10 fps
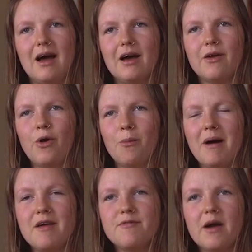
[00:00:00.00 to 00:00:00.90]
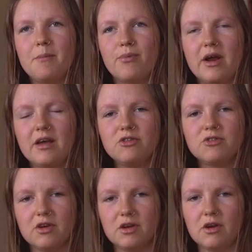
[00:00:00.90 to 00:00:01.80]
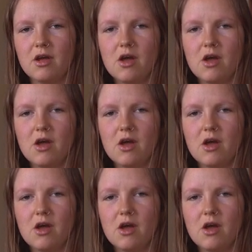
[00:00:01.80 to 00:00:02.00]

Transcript: i don't know my vibration